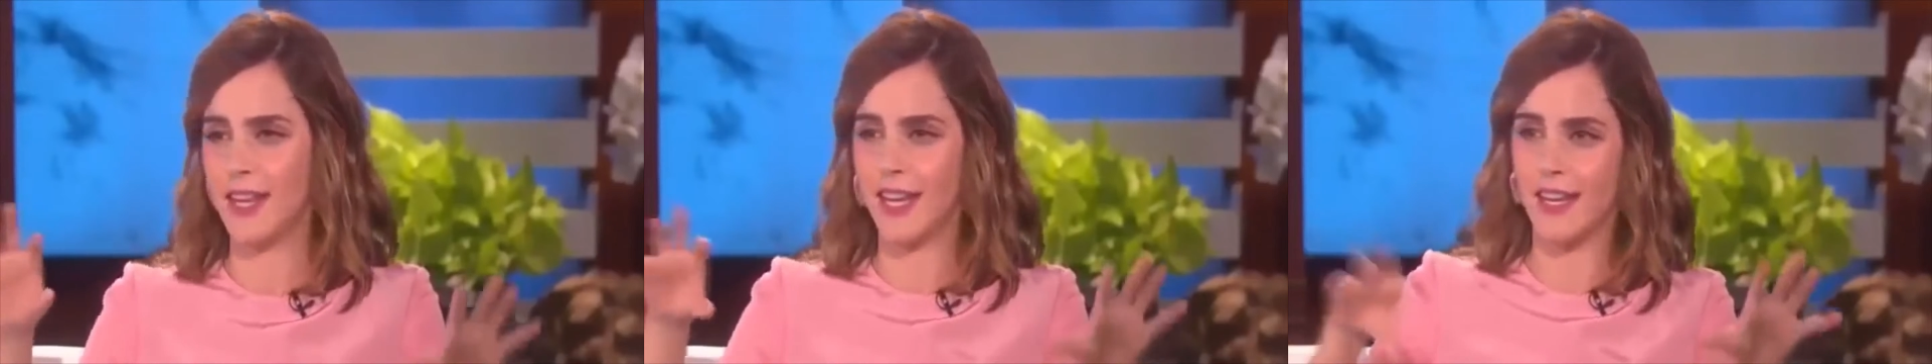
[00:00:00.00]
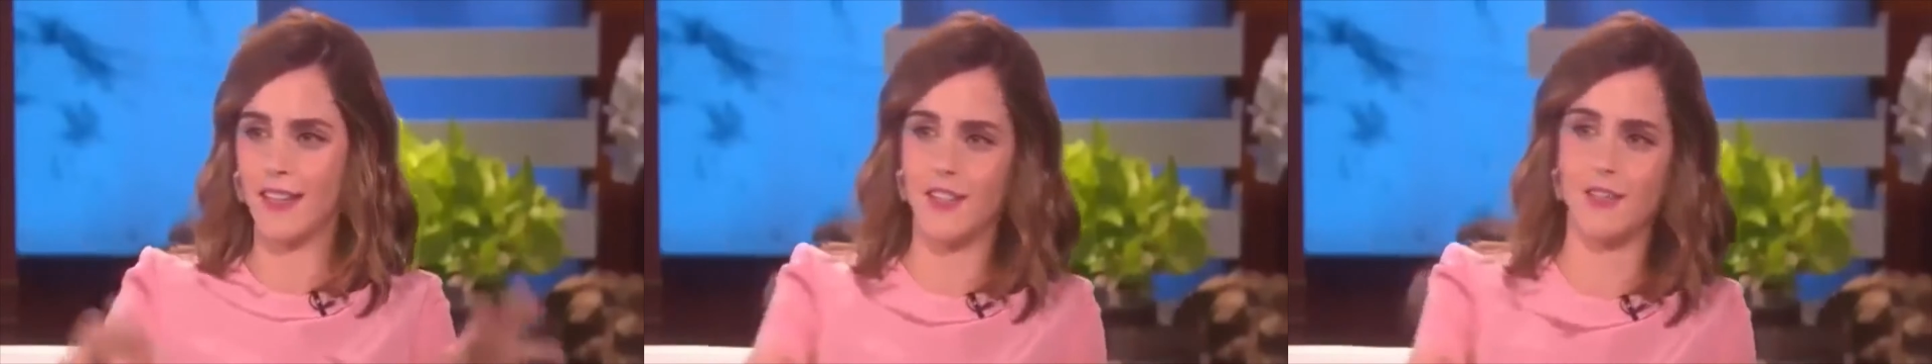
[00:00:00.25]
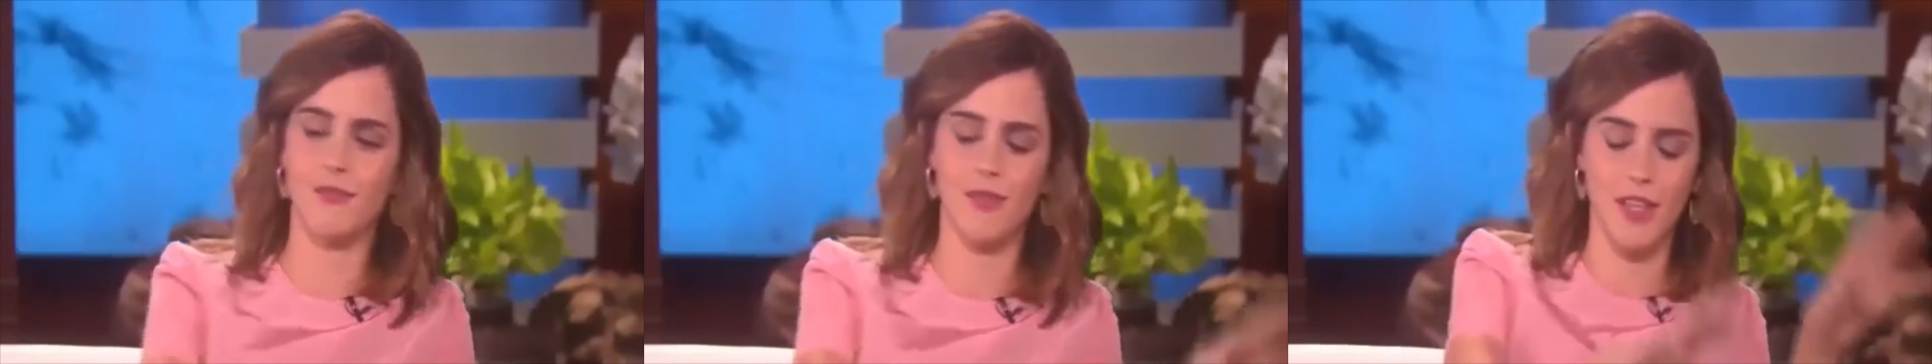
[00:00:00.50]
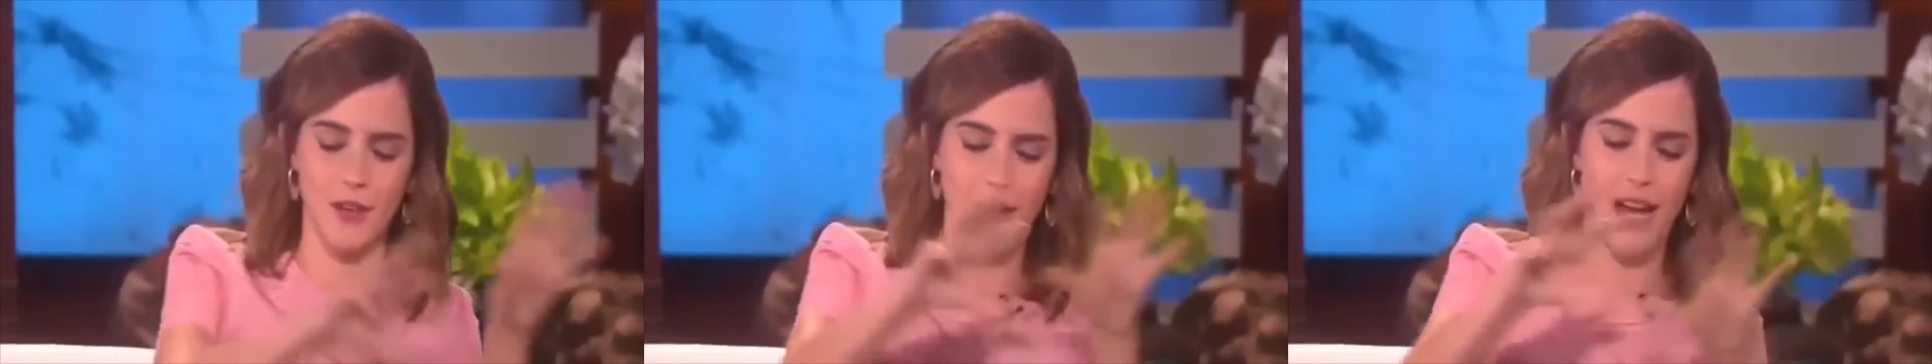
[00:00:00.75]
like,
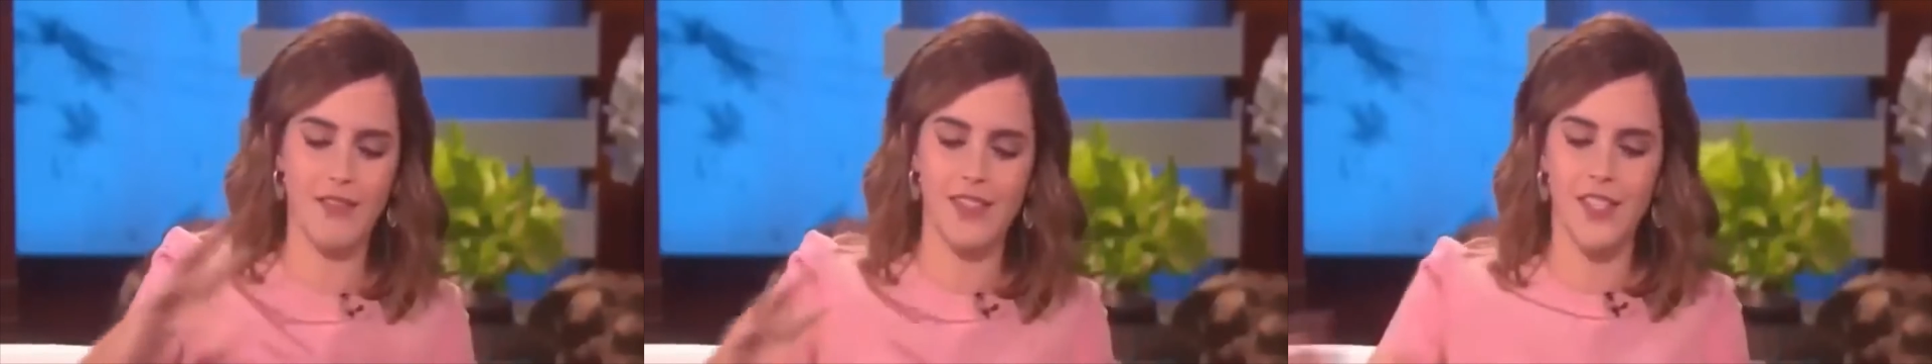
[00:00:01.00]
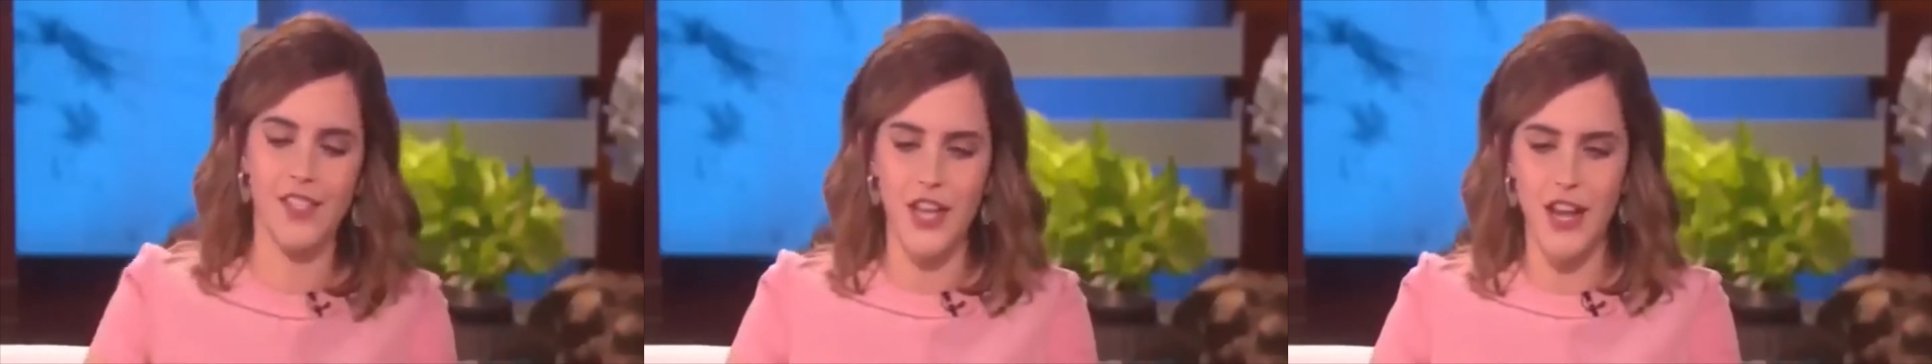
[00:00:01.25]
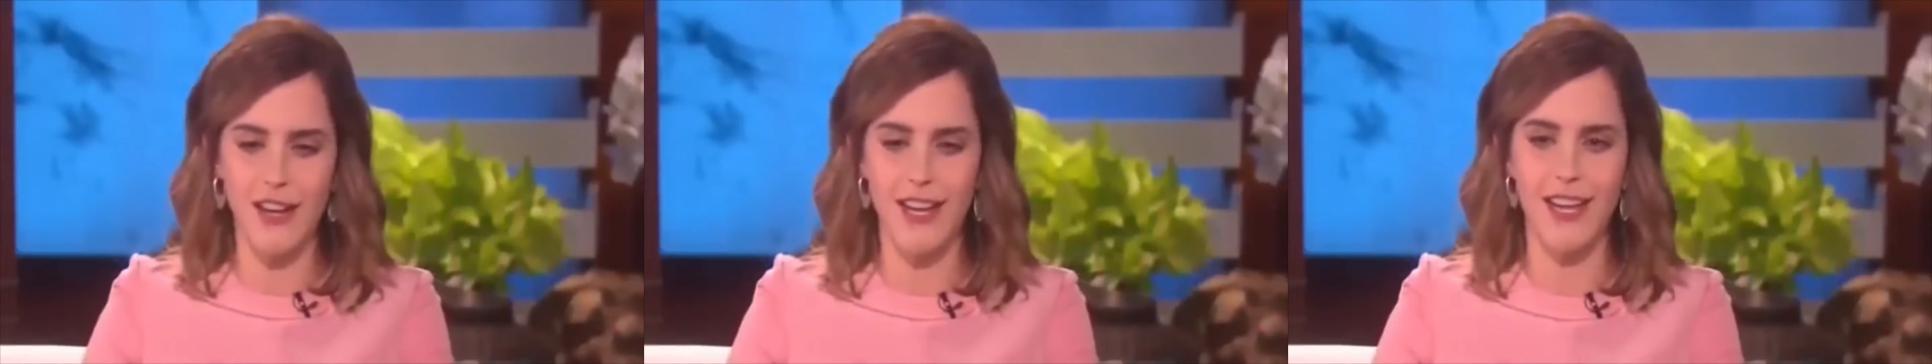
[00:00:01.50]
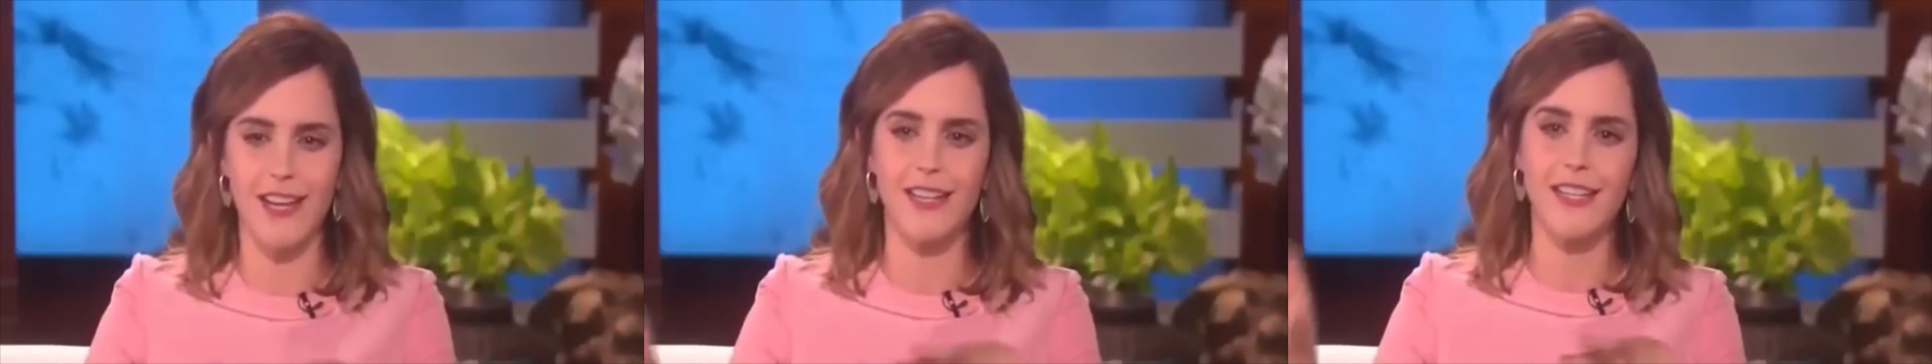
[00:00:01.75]
you know, covers the
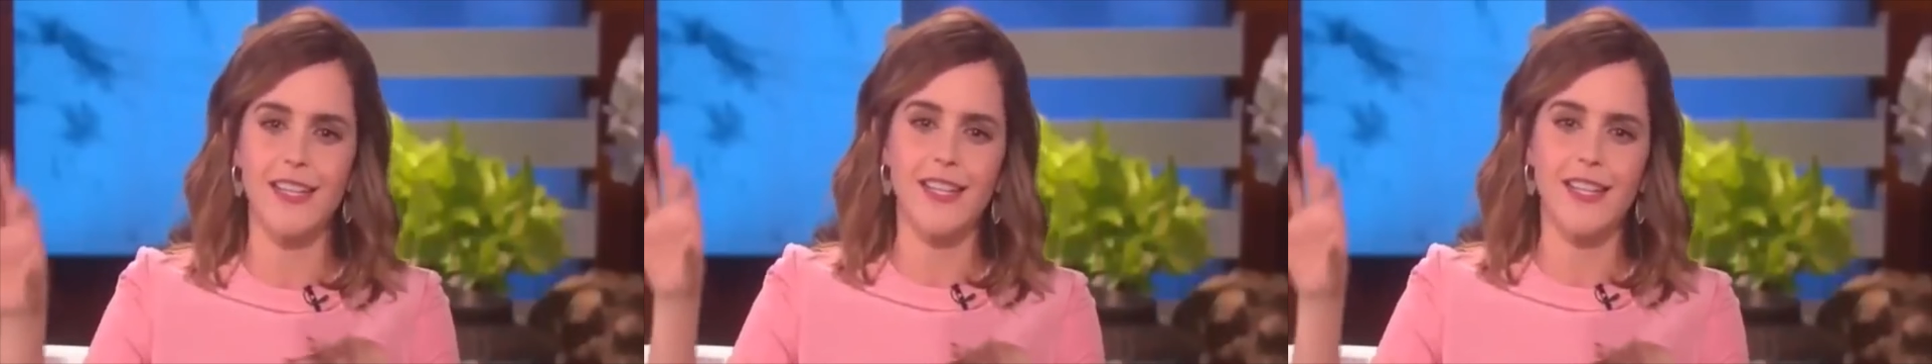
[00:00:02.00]
journey.